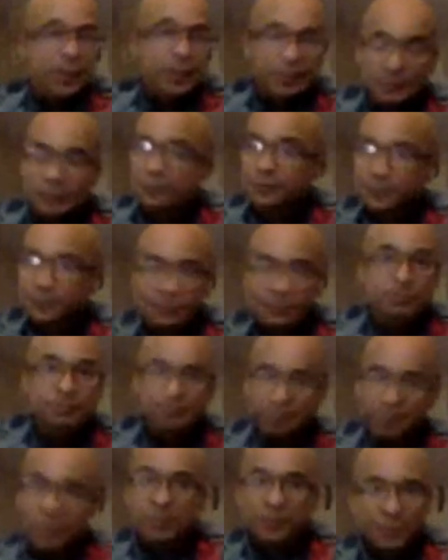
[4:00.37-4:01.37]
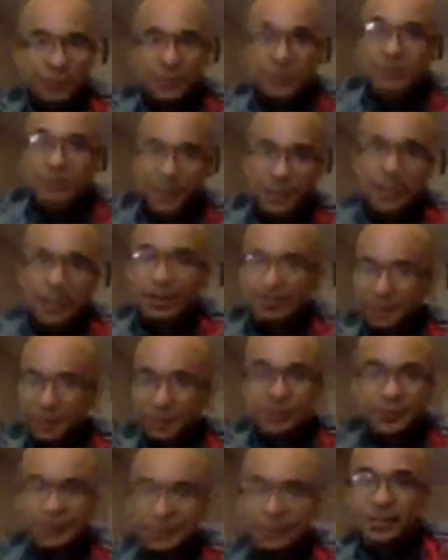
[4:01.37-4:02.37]
of members of the
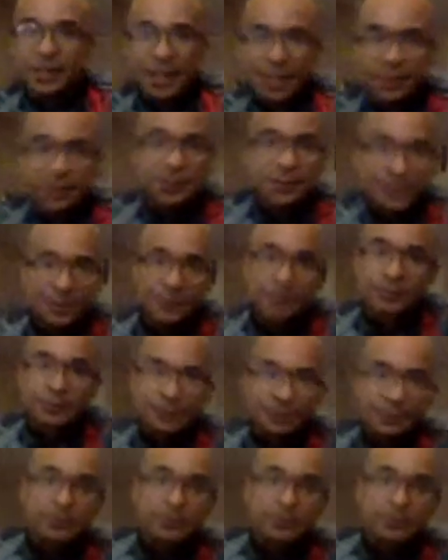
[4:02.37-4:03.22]
opposite sex.